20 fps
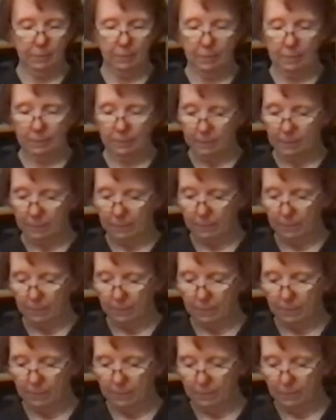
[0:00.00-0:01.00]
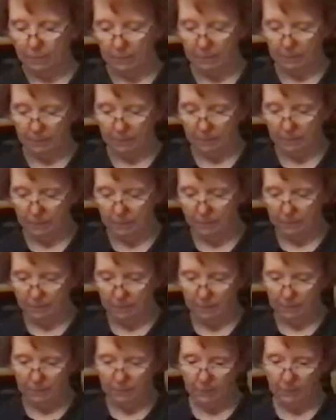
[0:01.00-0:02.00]

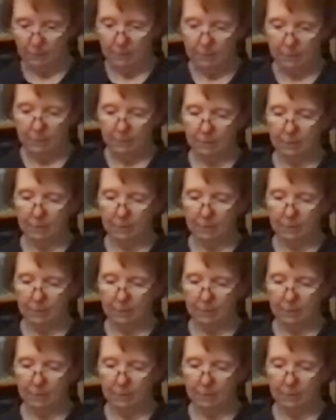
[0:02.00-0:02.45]
The person shown says nothing.